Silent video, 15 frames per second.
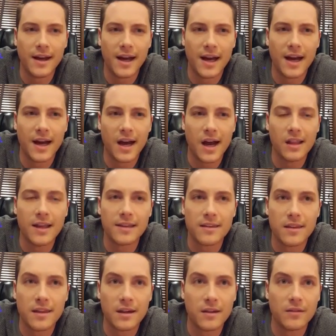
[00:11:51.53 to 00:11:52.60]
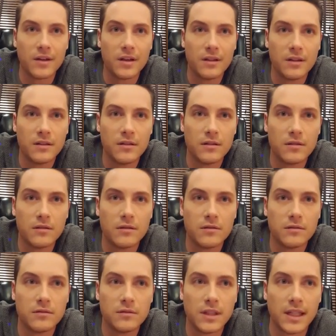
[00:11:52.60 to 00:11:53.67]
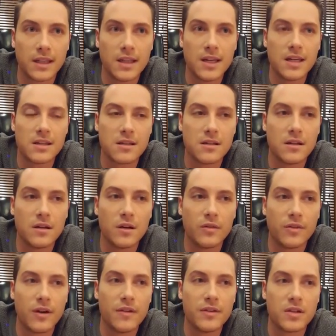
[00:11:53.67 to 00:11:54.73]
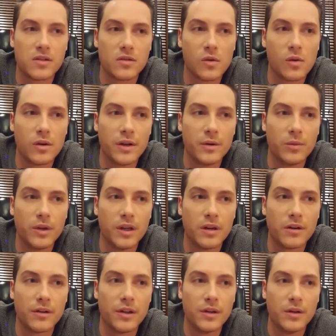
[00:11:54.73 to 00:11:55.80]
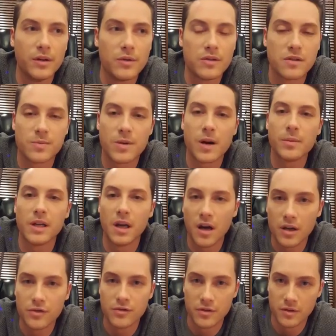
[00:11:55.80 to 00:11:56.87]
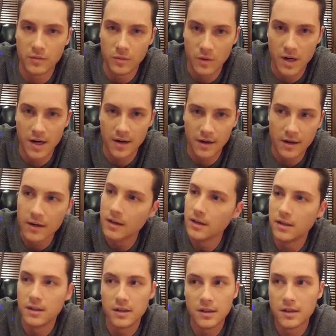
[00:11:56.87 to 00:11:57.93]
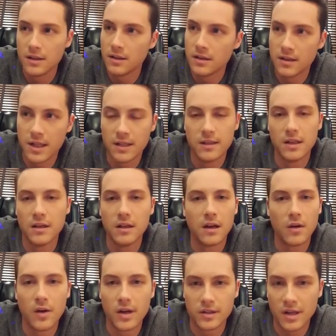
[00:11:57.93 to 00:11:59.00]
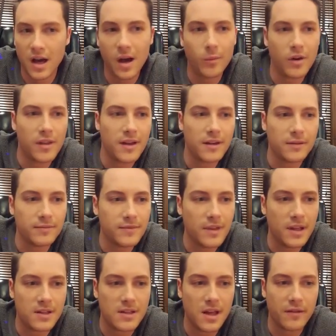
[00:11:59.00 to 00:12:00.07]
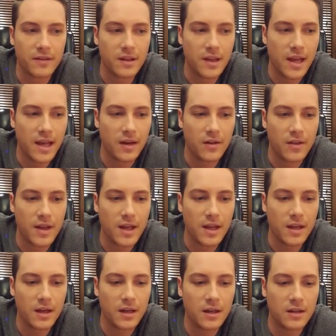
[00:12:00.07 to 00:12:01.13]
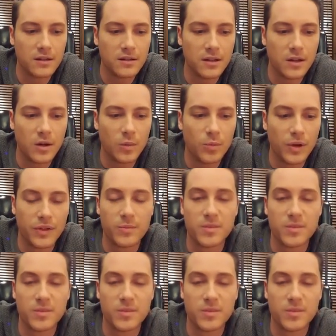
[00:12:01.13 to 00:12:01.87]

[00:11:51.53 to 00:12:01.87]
I like to think of it like this. For every story we hear in the news, there's probably 100 where they did a great job, or they saved the day, or they put